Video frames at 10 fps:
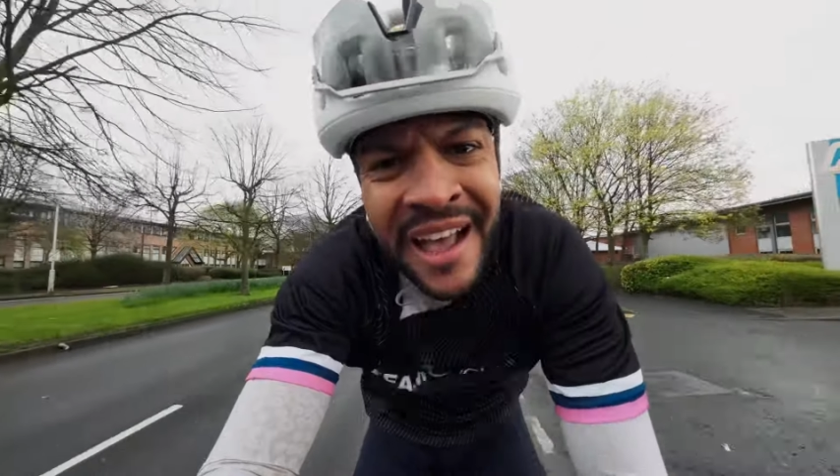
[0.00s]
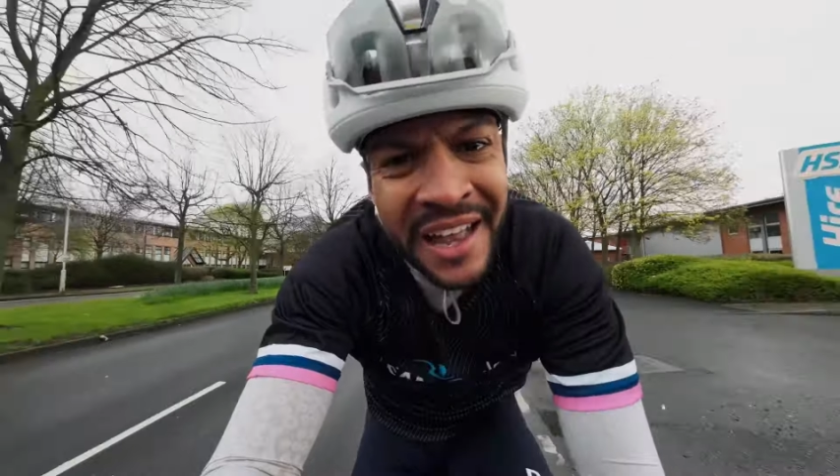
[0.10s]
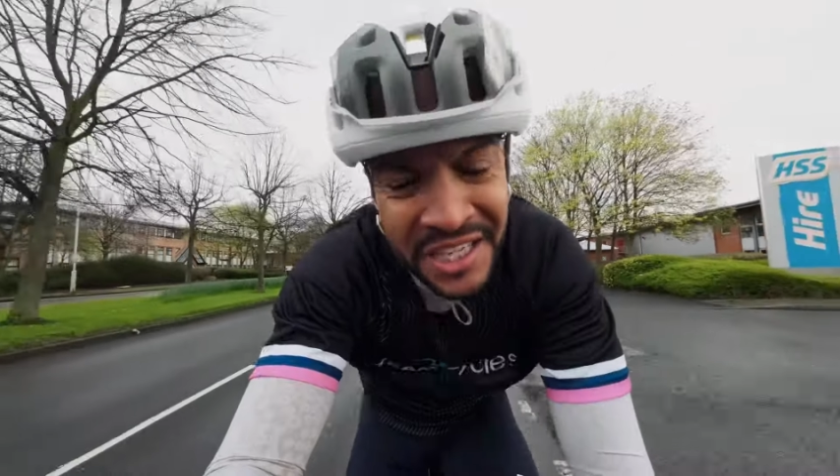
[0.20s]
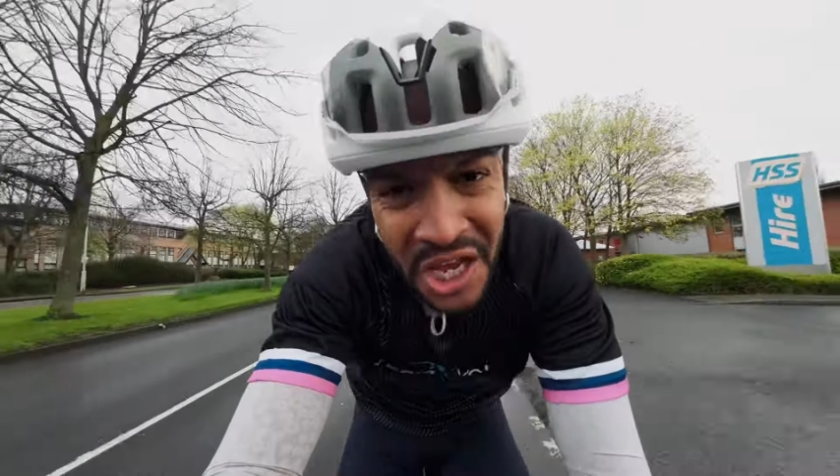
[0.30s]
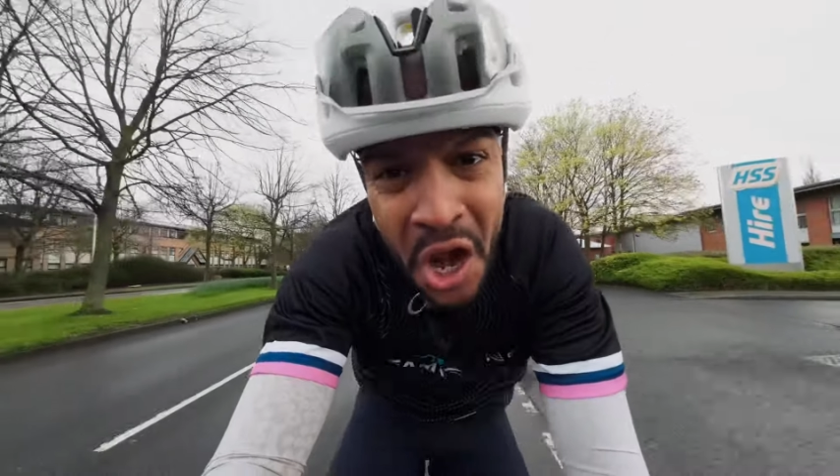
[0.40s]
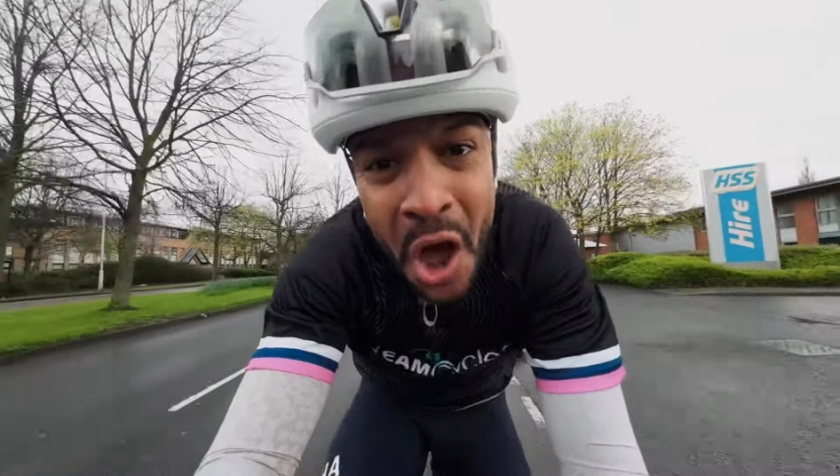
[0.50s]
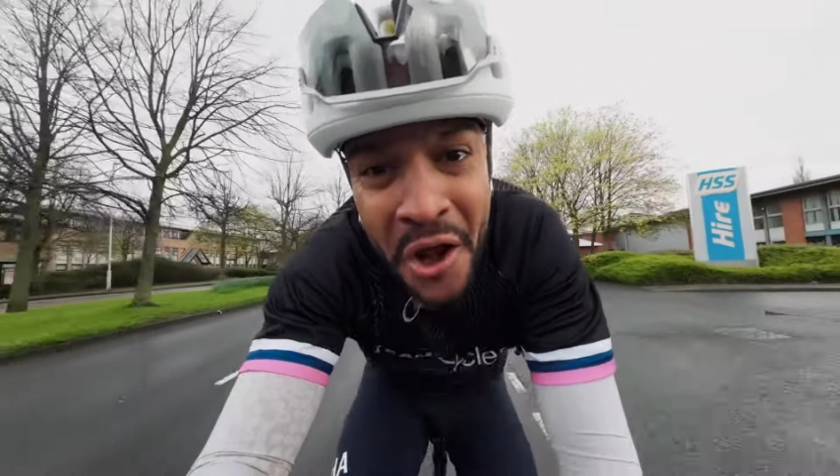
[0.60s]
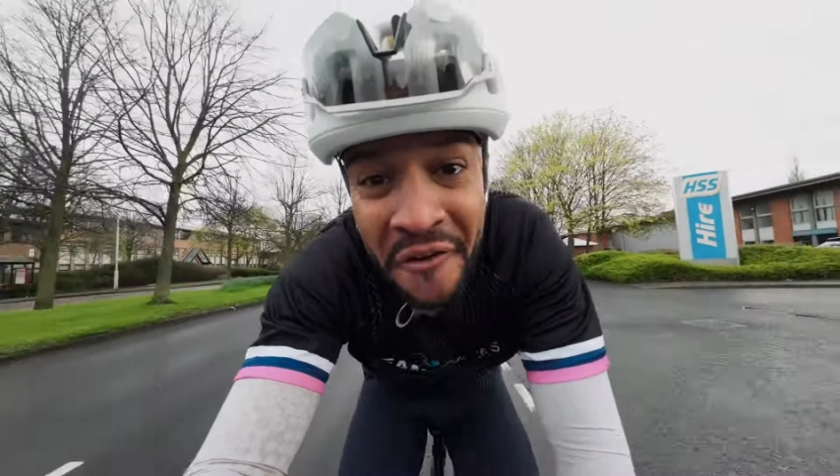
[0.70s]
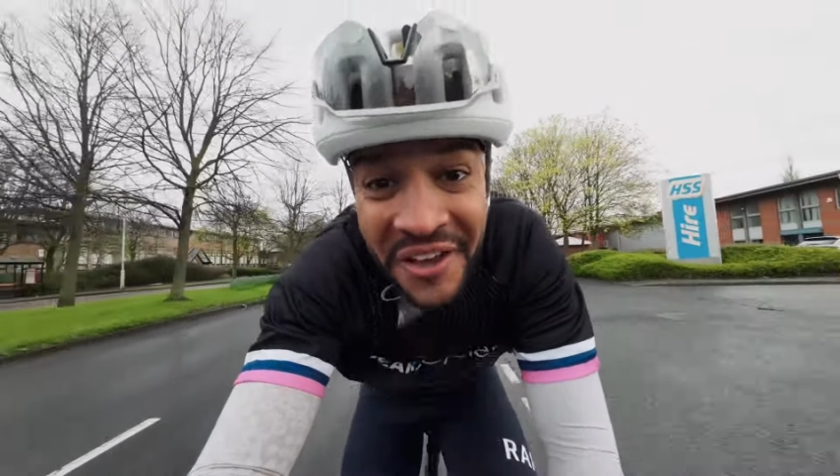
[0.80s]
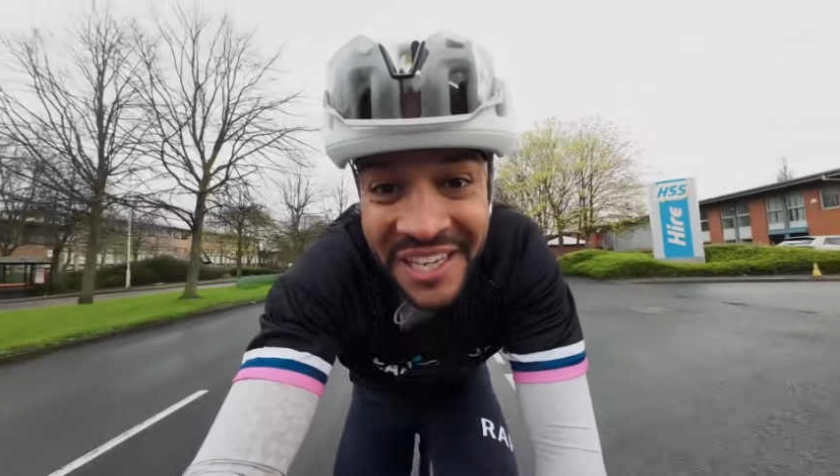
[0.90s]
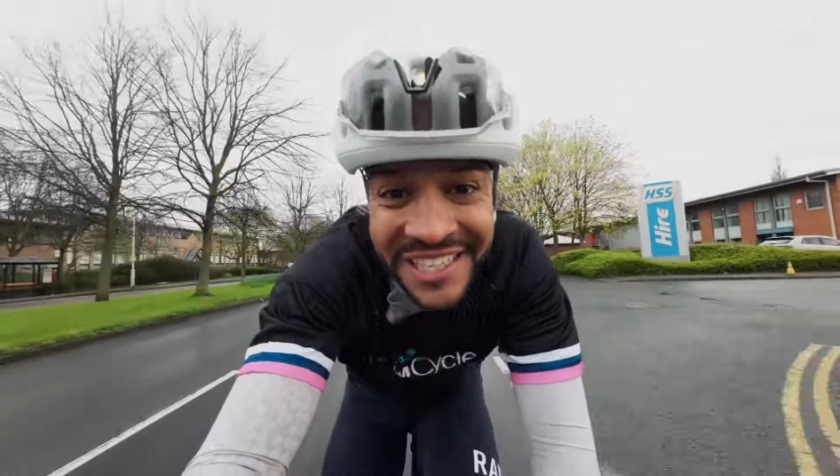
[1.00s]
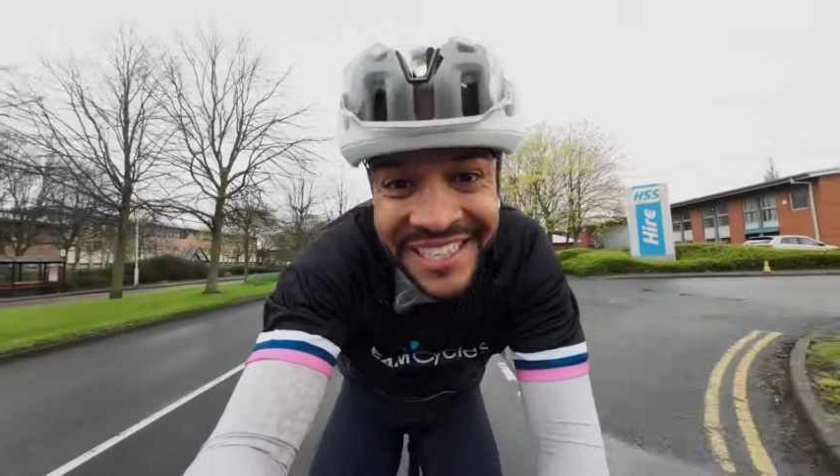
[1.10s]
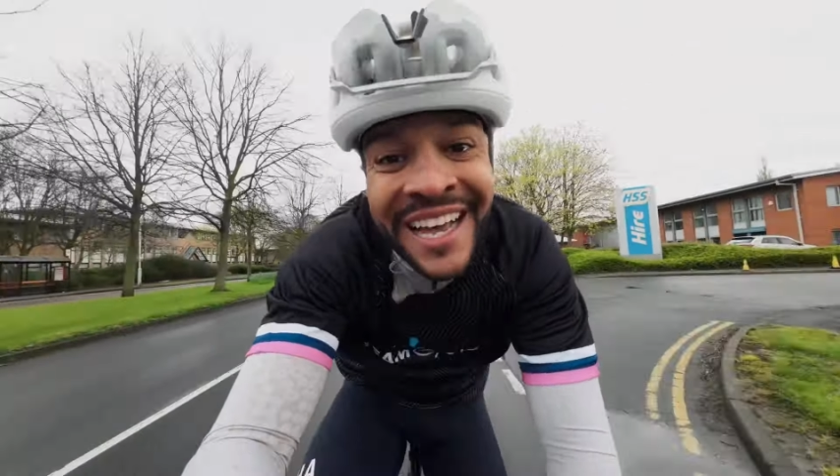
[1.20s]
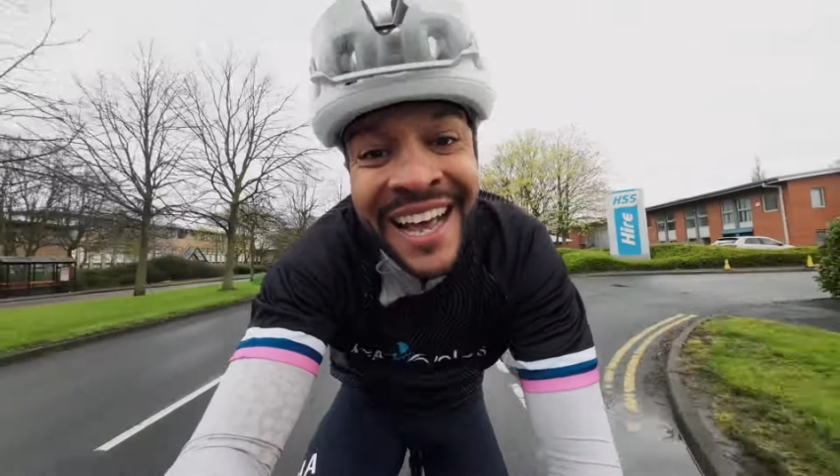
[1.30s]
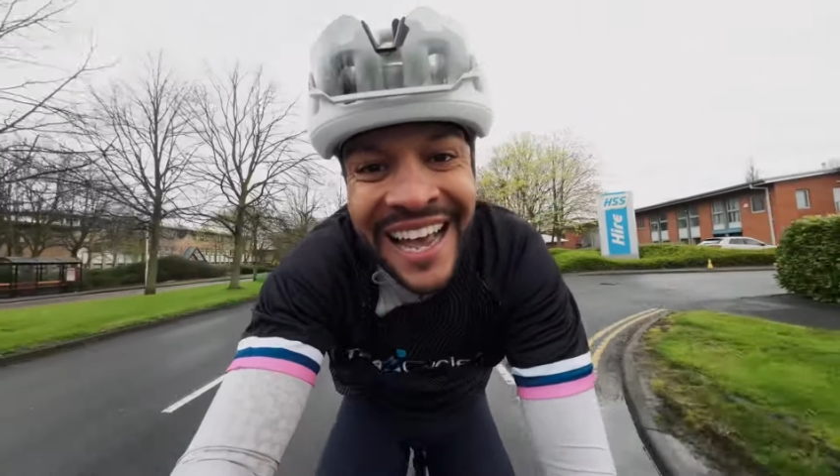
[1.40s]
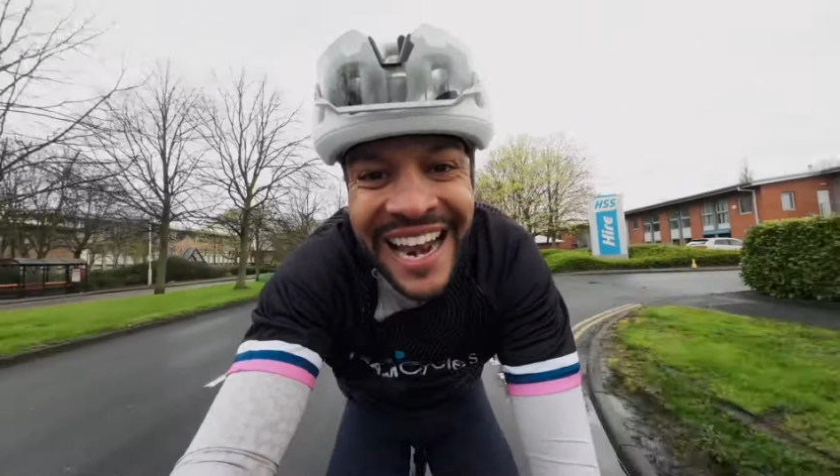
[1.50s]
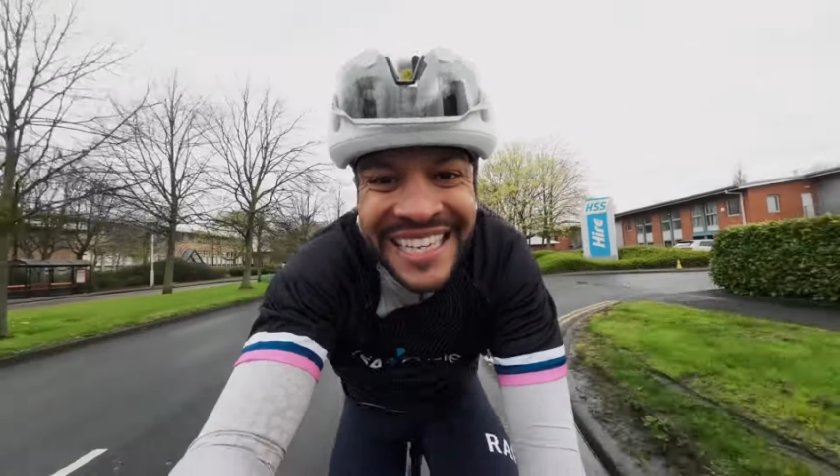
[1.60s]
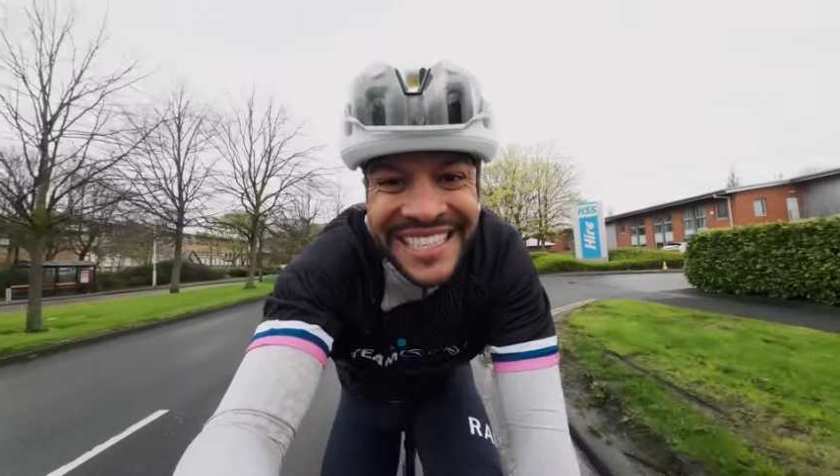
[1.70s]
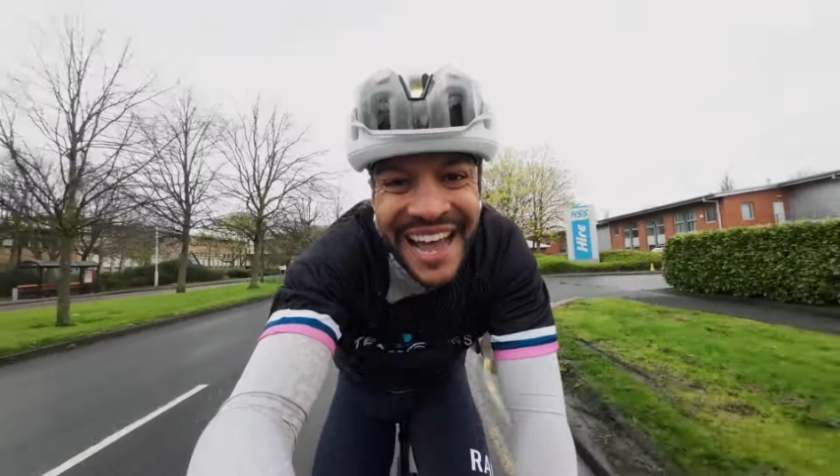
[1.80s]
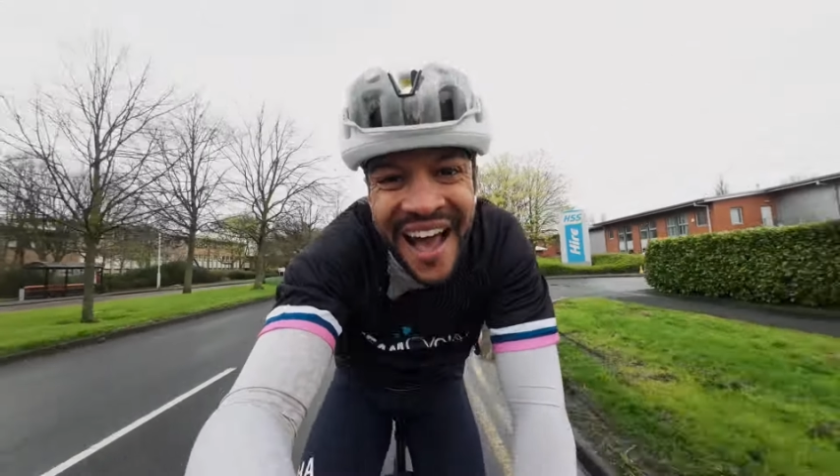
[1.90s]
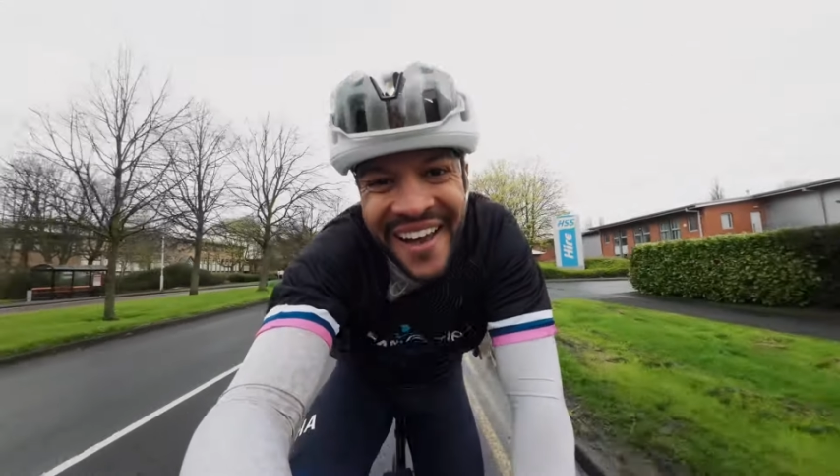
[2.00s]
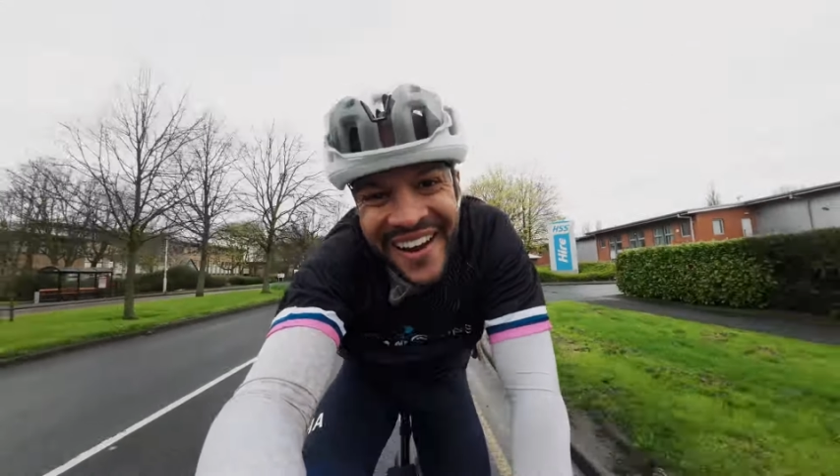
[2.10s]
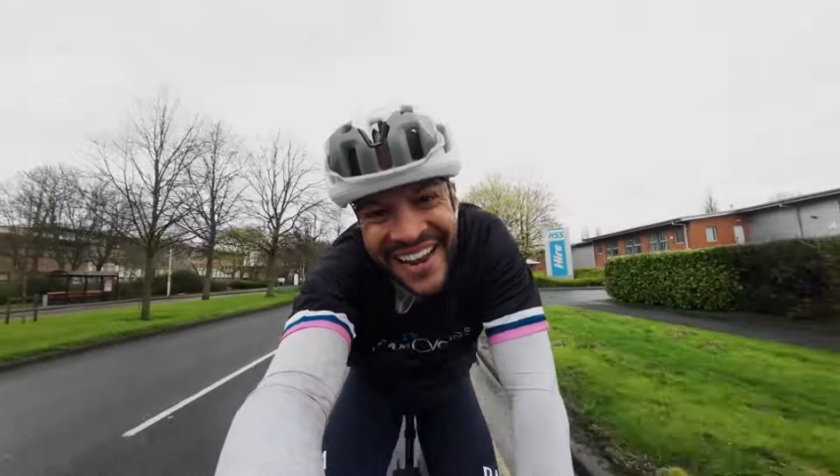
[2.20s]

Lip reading: And there's a lot of us. Let's go.